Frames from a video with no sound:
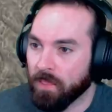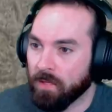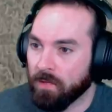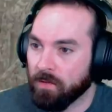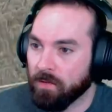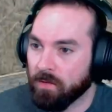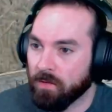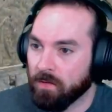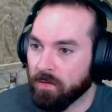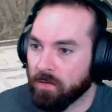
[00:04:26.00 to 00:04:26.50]

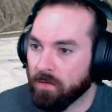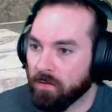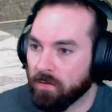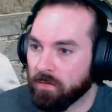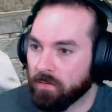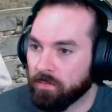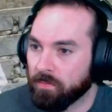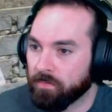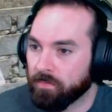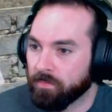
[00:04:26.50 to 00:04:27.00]

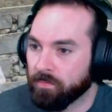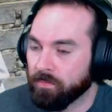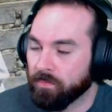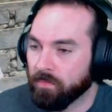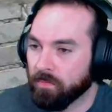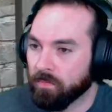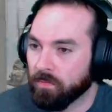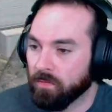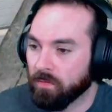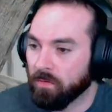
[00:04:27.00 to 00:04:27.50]

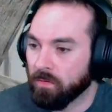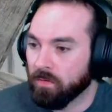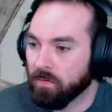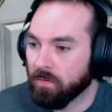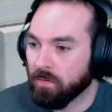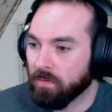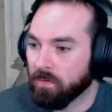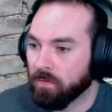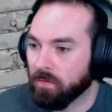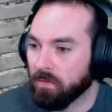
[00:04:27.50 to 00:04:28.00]

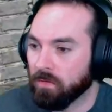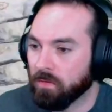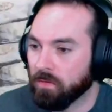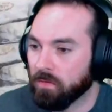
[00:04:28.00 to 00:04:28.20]
Nobody speaks.